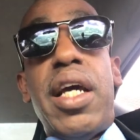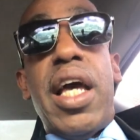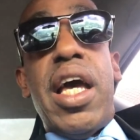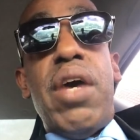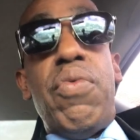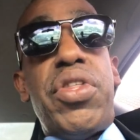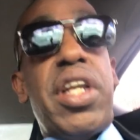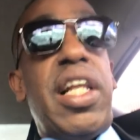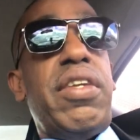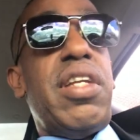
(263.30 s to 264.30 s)
And
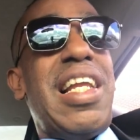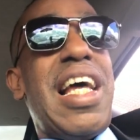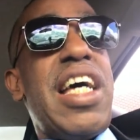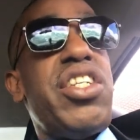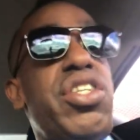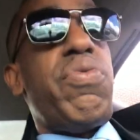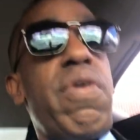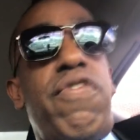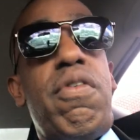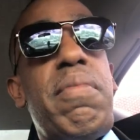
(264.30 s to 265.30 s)
within the last 3
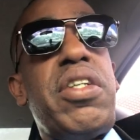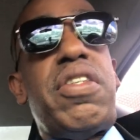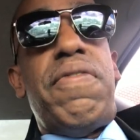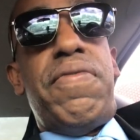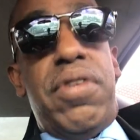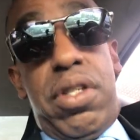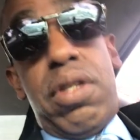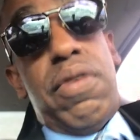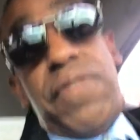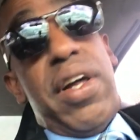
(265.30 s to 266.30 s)
or 4 months, it
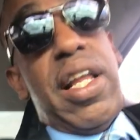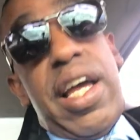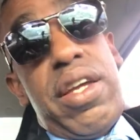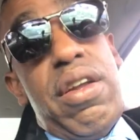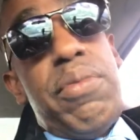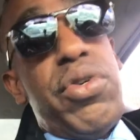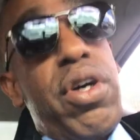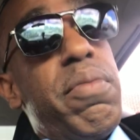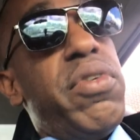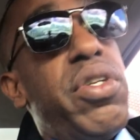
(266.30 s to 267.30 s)
felt like, I'm
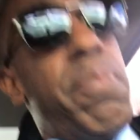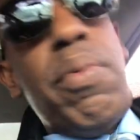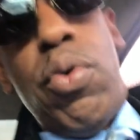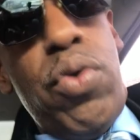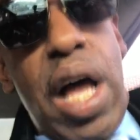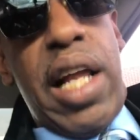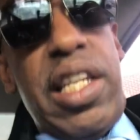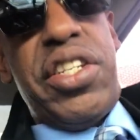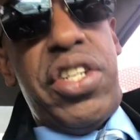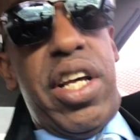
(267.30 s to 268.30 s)
talking to people who are not
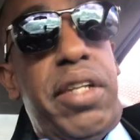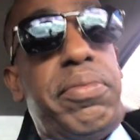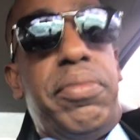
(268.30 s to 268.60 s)
listening.